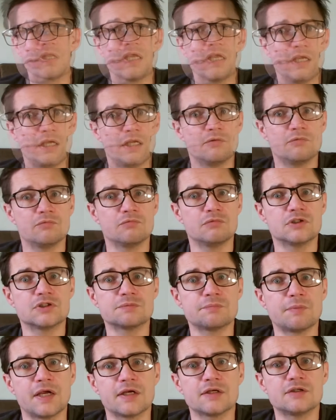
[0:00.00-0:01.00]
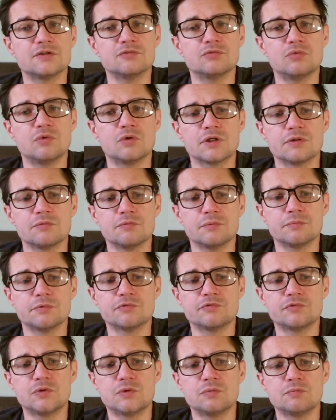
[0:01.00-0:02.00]
in respect of what it will
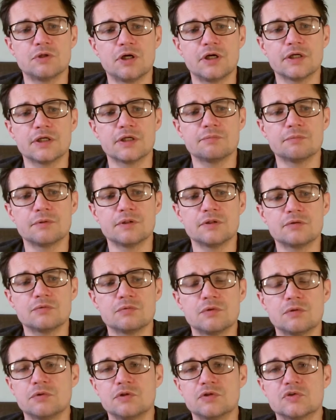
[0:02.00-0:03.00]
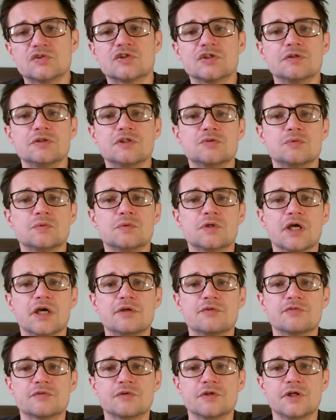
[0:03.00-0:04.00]
perform like. But what we'll do is we'll
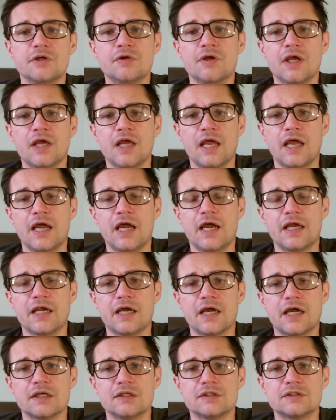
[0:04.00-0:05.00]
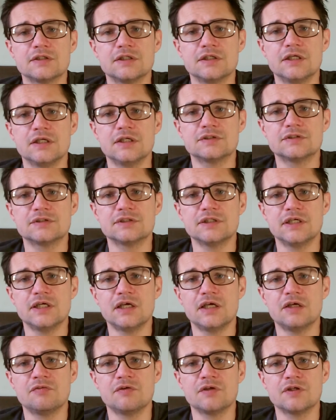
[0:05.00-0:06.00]
go through and actually see
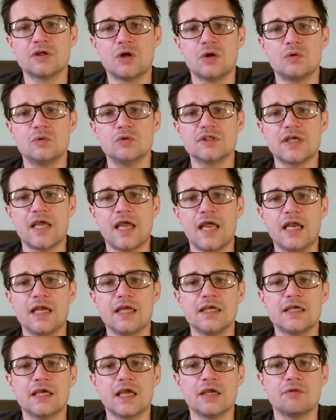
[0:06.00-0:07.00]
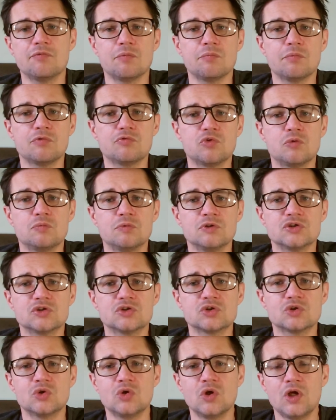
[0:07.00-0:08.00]
if it holds any gaming performance
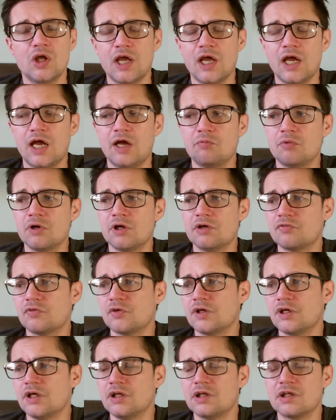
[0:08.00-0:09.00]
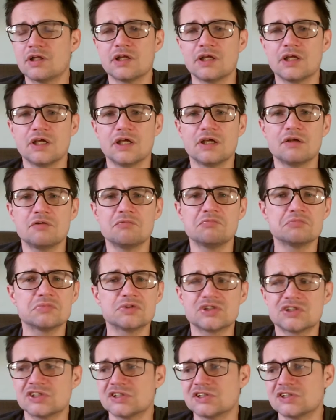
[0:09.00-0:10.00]
at all, and whether the
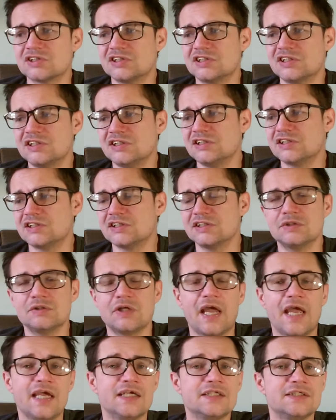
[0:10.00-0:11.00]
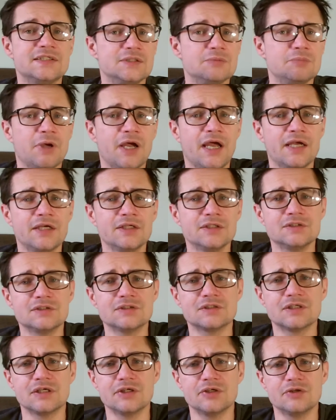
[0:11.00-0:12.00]
60 to 80
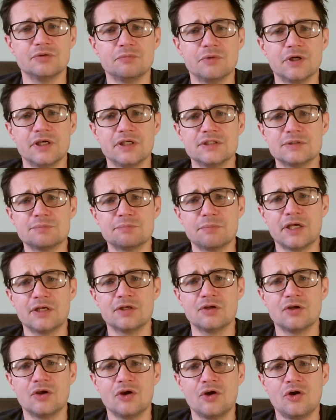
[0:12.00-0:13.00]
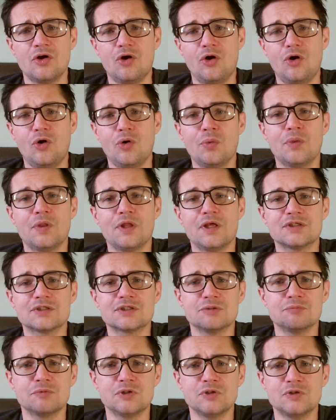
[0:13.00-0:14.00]
pounds that you may spend on this
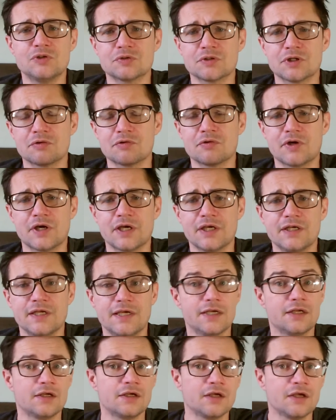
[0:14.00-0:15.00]
computer upgraded